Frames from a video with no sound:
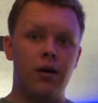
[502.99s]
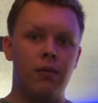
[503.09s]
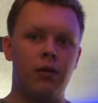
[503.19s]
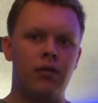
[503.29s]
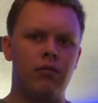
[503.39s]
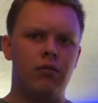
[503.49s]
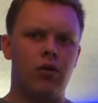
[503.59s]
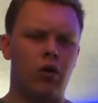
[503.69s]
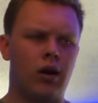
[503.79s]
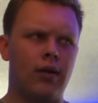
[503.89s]
but
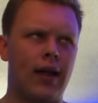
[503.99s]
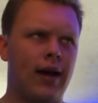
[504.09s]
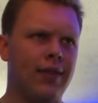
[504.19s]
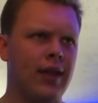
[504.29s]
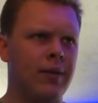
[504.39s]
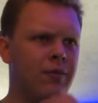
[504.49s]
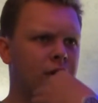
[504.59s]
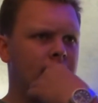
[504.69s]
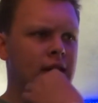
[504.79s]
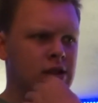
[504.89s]
hold on, I think I'm
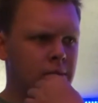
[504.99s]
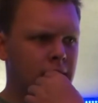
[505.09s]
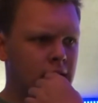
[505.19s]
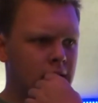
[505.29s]
forgetting something.